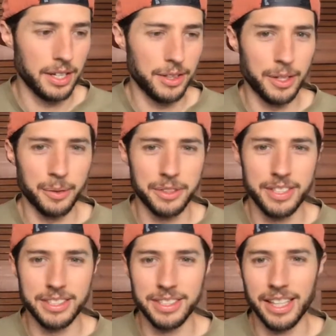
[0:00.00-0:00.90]
there was
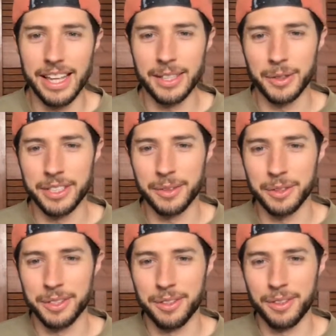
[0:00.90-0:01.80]
this language that
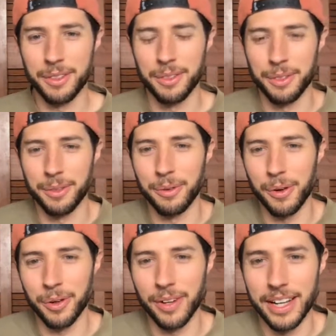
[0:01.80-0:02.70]
was
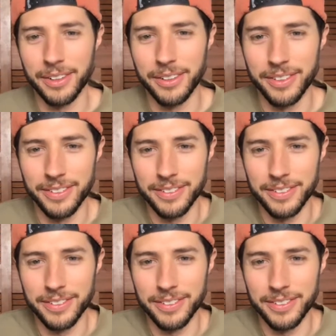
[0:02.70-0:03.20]
thrown around